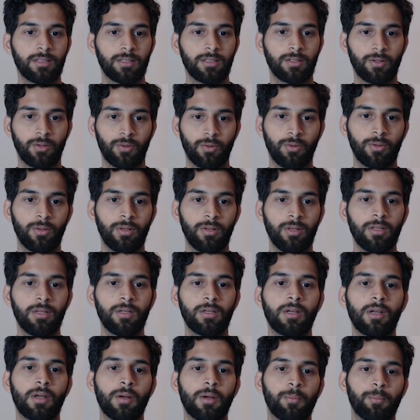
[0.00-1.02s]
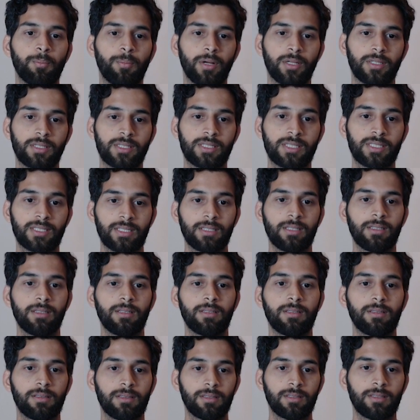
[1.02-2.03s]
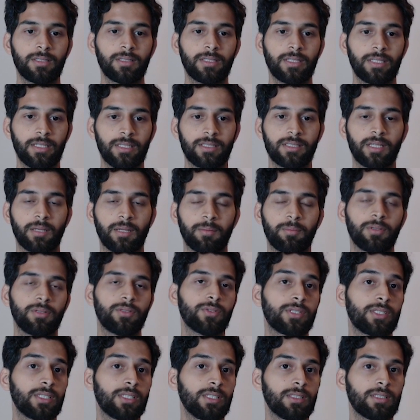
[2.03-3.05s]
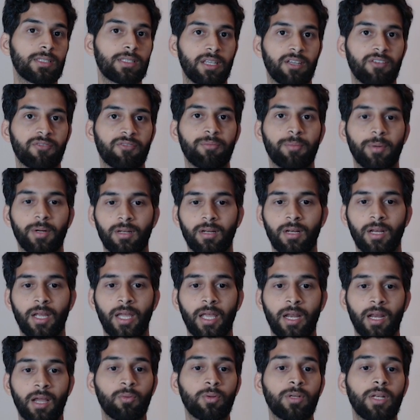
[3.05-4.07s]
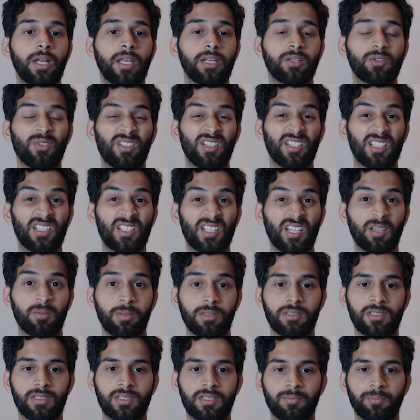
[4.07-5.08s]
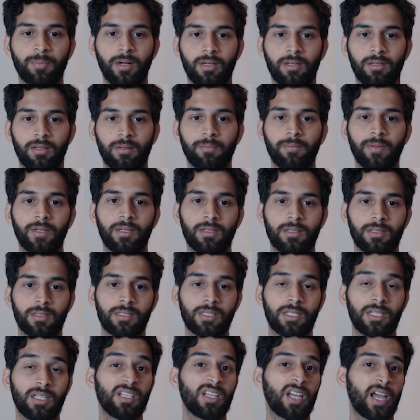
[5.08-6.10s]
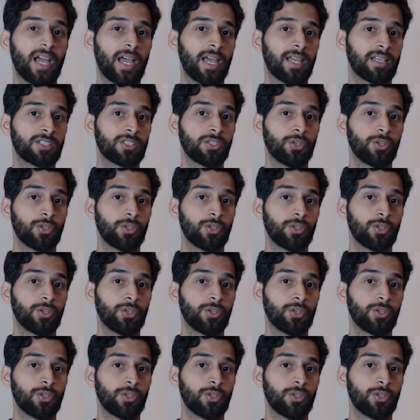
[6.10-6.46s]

role, but still he's able to see the save button. And I would like to disable this button because he has